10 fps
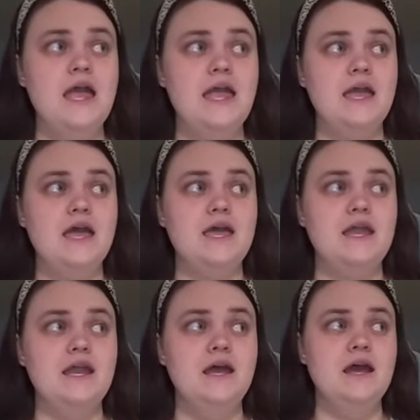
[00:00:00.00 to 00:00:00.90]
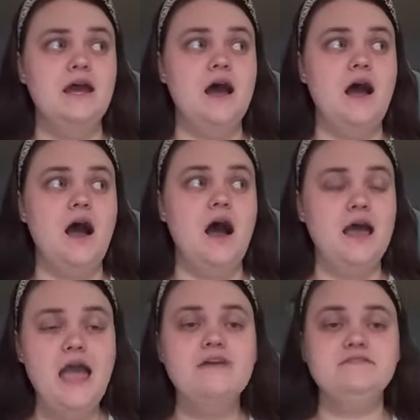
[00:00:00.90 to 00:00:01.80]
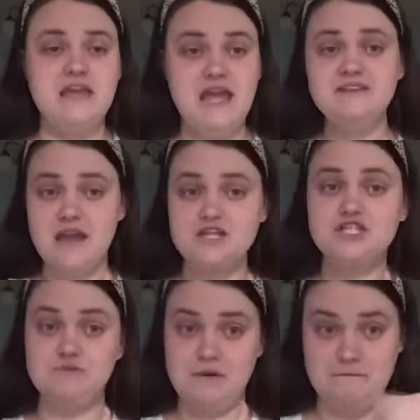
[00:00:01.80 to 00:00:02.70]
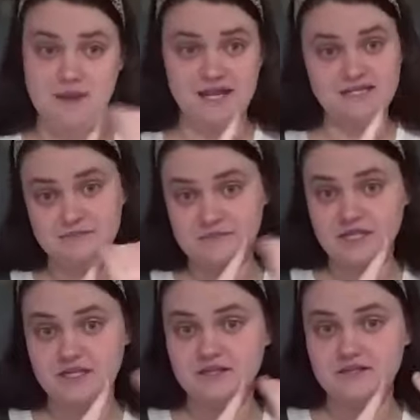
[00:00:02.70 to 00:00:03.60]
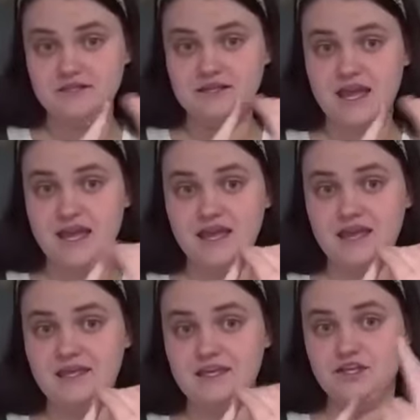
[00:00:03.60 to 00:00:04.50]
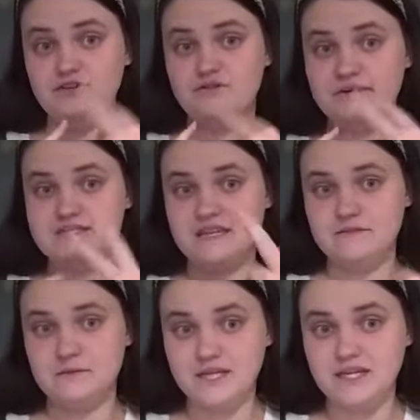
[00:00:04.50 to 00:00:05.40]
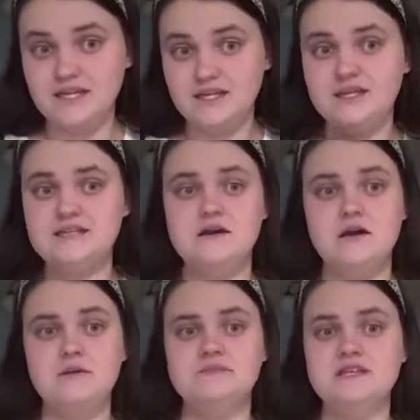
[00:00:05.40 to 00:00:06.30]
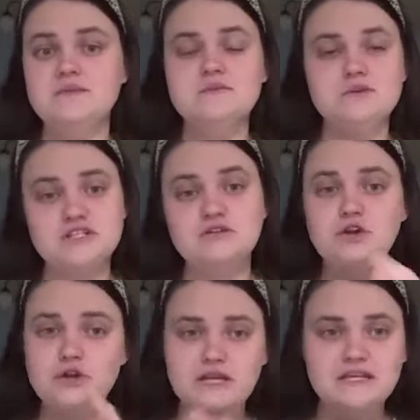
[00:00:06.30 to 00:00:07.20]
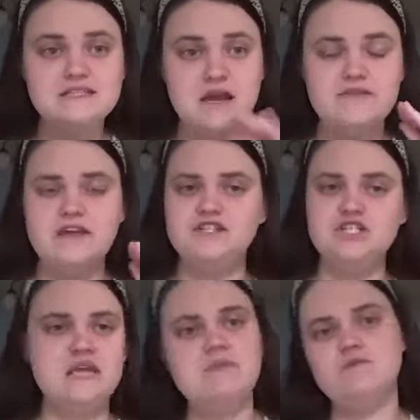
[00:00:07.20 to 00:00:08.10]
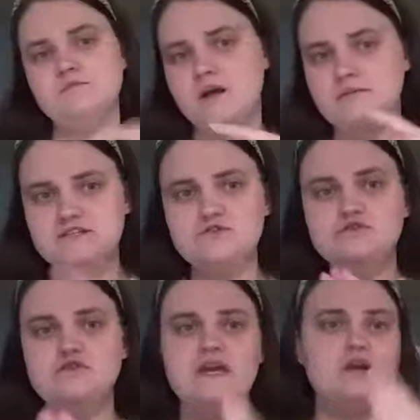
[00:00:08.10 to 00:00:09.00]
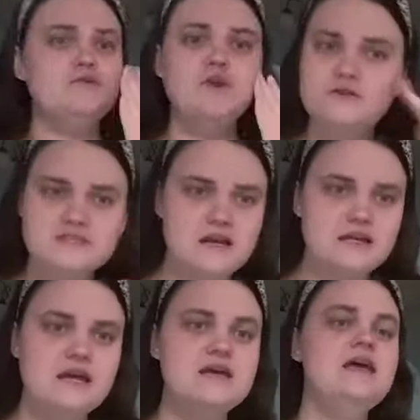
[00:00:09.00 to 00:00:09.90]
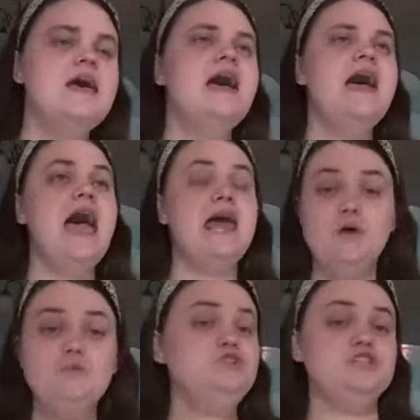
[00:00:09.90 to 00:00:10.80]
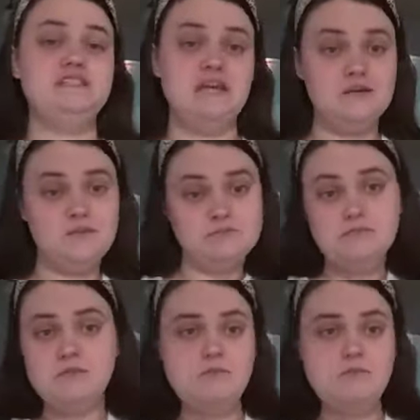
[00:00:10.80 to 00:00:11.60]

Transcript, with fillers: and I have they have to actually remind me, hey, can you voice that for me? Because um some of them are still learning sign. They just came from public school, so they don't know sign yet. And I will just stand up there